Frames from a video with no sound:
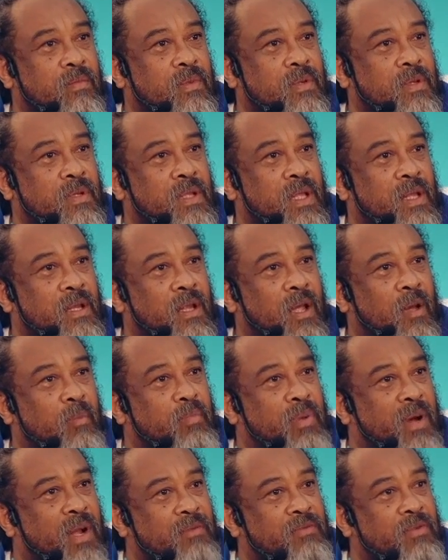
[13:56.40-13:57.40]
Then
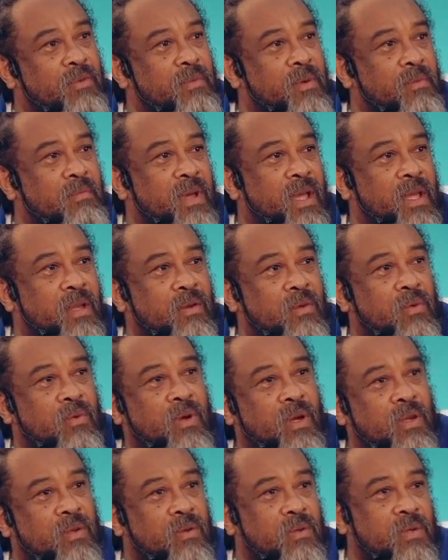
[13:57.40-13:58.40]
apart from the mind, who
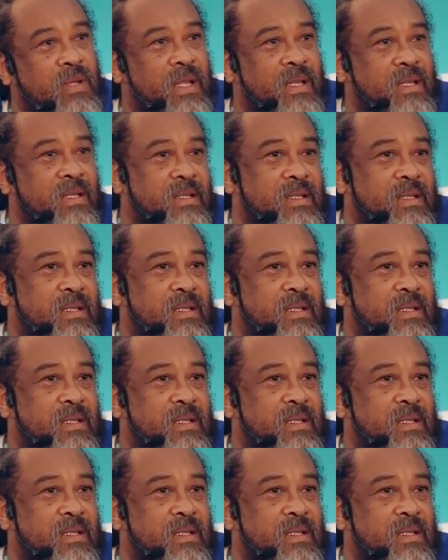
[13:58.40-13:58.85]
are you then?